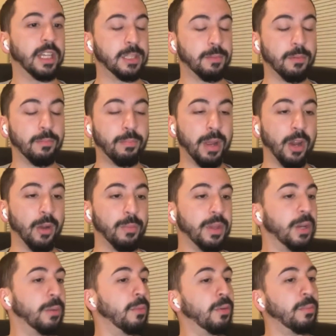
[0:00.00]
It's been bare
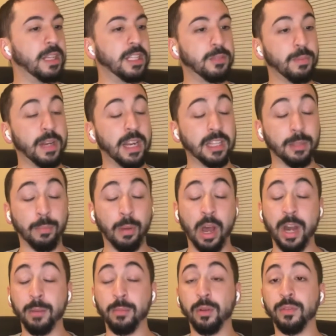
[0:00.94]
minimum. It's been at the
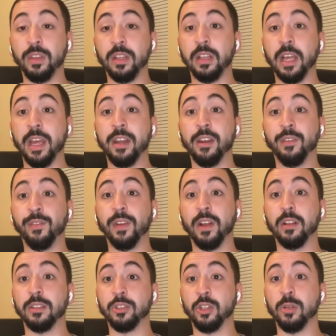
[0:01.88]
bottom of the
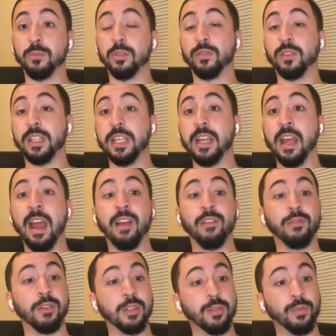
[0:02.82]
NFL in terms of league
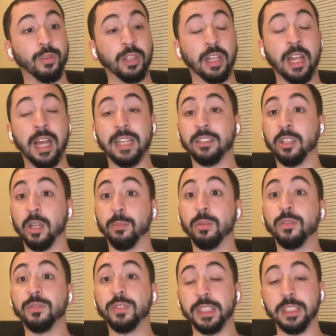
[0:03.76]
average for the last
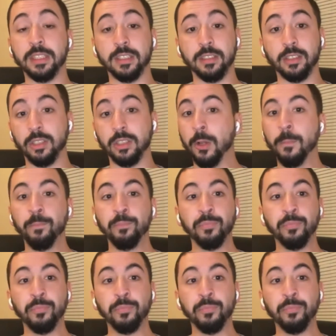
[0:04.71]
couple of seasons.